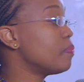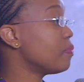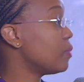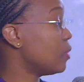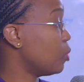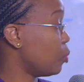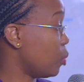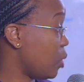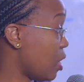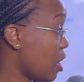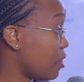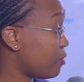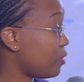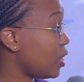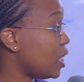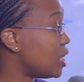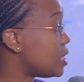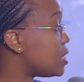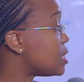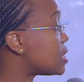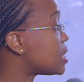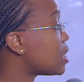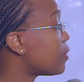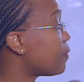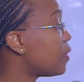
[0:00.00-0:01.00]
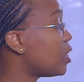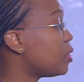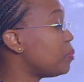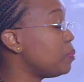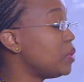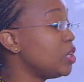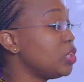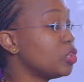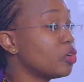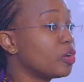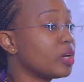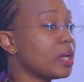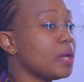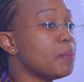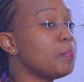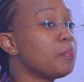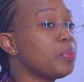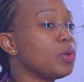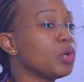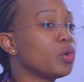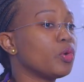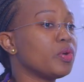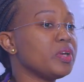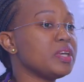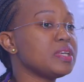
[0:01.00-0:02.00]
We have 87 million
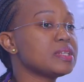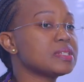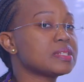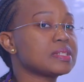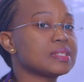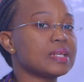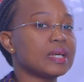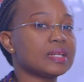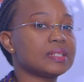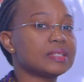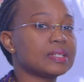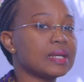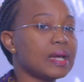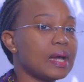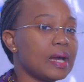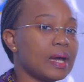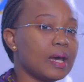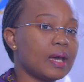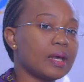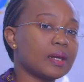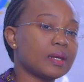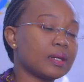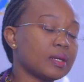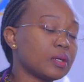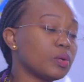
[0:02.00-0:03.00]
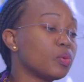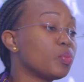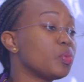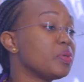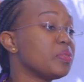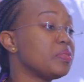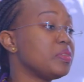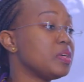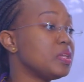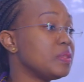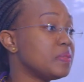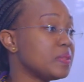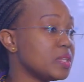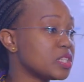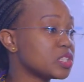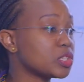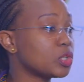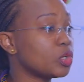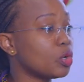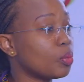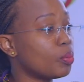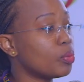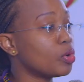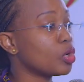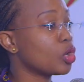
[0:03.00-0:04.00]
employees that are within this
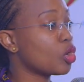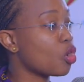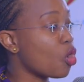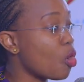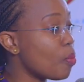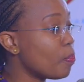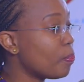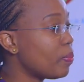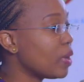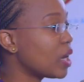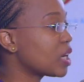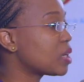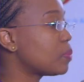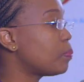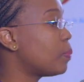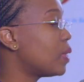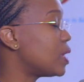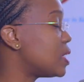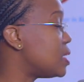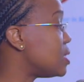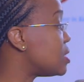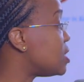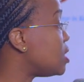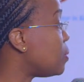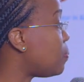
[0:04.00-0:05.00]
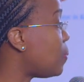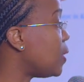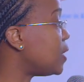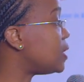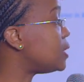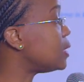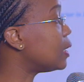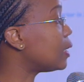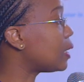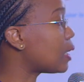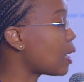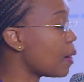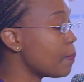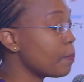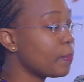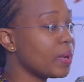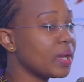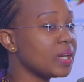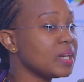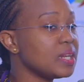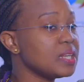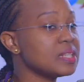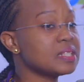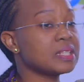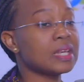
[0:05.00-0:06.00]
Global Compact participating
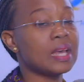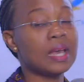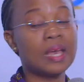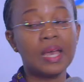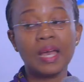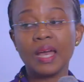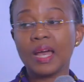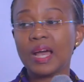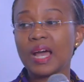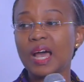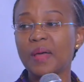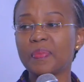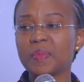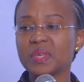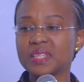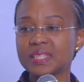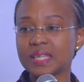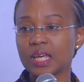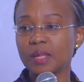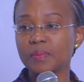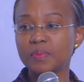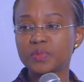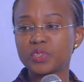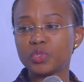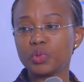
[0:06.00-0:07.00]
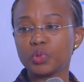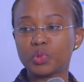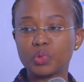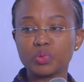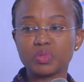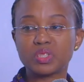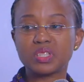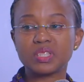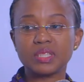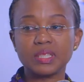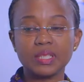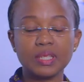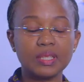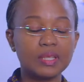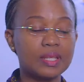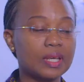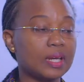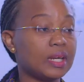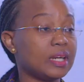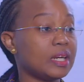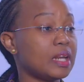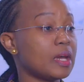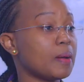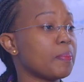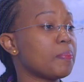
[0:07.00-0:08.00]
companies, and this helps you to see the
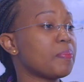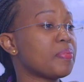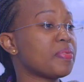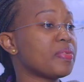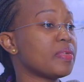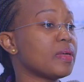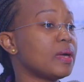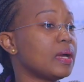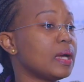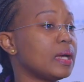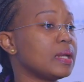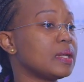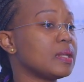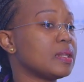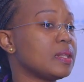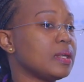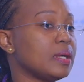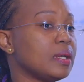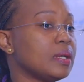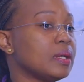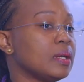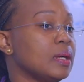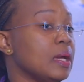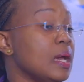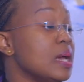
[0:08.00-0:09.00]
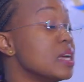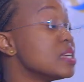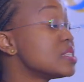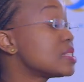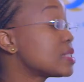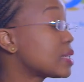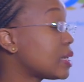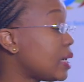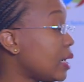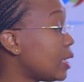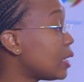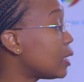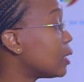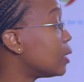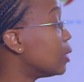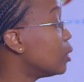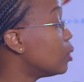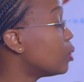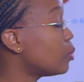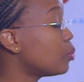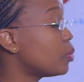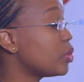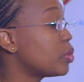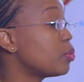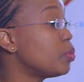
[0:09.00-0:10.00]
depth and the scale
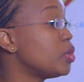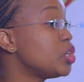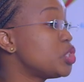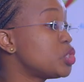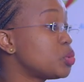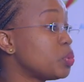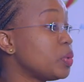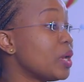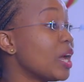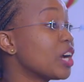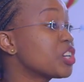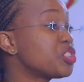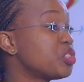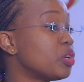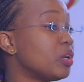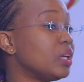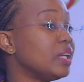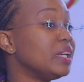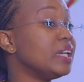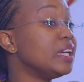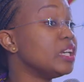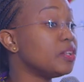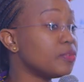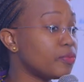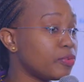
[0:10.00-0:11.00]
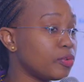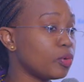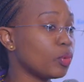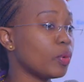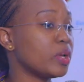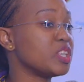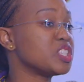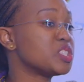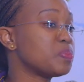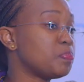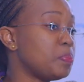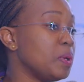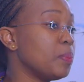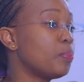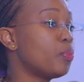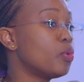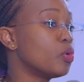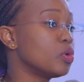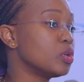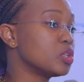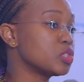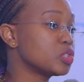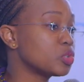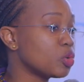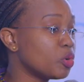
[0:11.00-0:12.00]
with which we actually influence
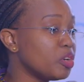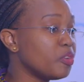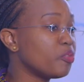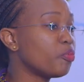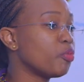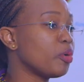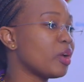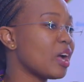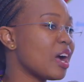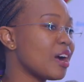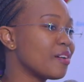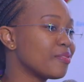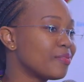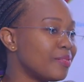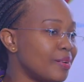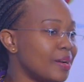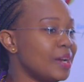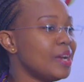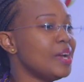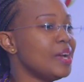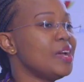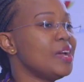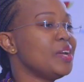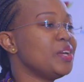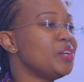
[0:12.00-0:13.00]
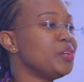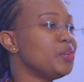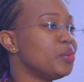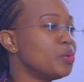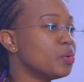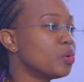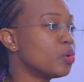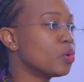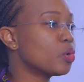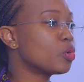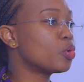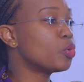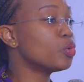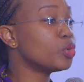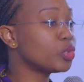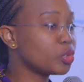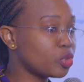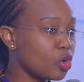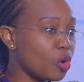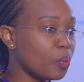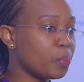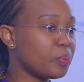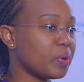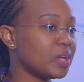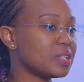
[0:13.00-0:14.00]
people. So if we have good
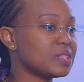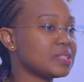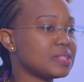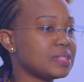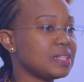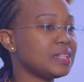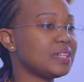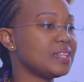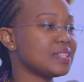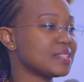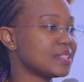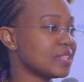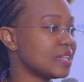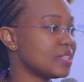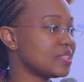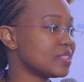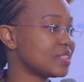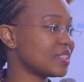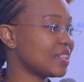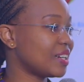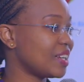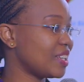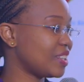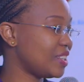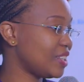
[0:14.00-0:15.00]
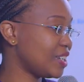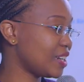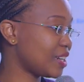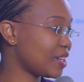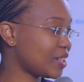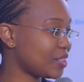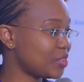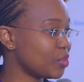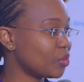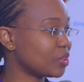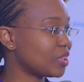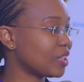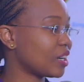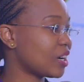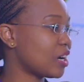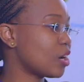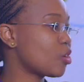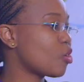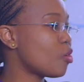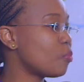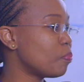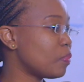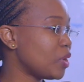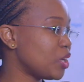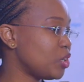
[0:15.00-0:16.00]
corporate citizens, and I think Dr.
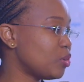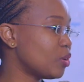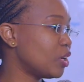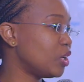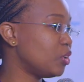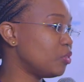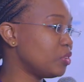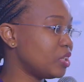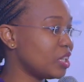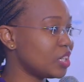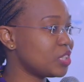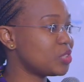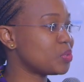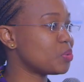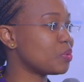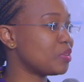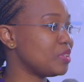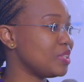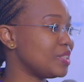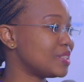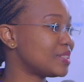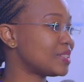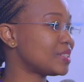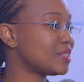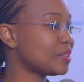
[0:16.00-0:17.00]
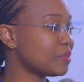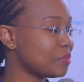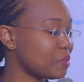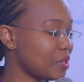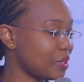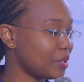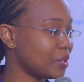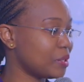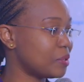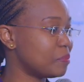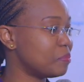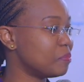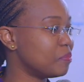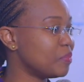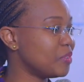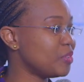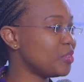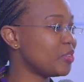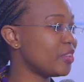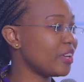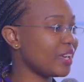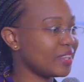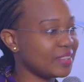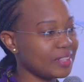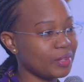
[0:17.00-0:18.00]
Gakombe, you alluded to this
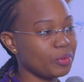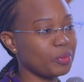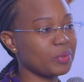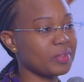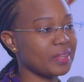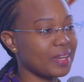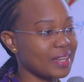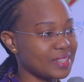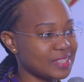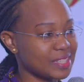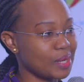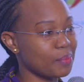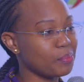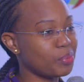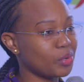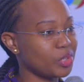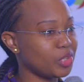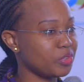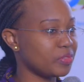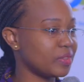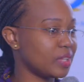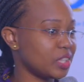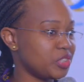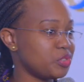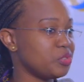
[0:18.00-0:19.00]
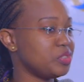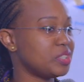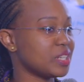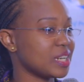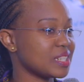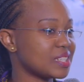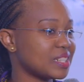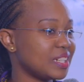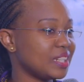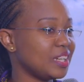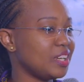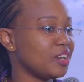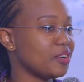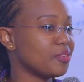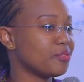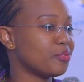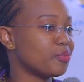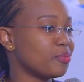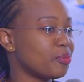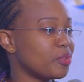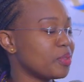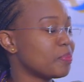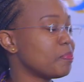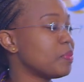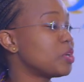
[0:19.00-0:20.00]
with the example that you just gave
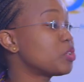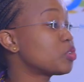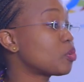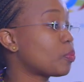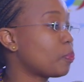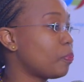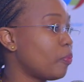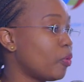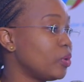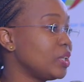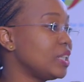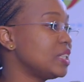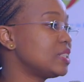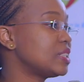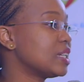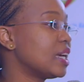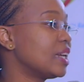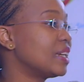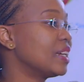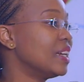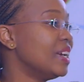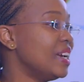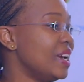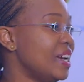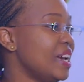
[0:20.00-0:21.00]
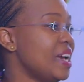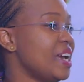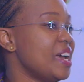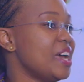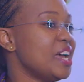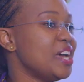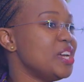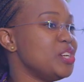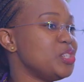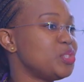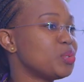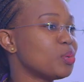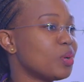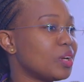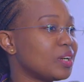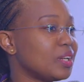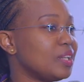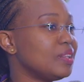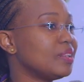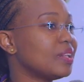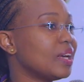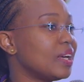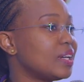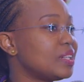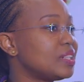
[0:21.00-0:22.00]
with Metropolitan,
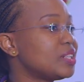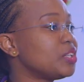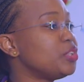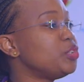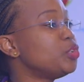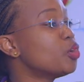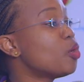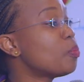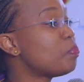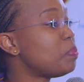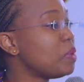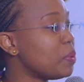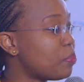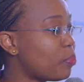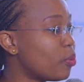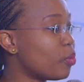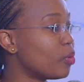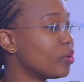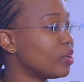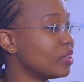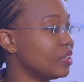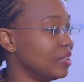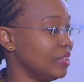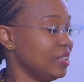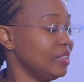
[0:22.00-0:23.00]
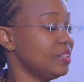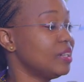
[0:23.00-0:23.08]
ensuring that your people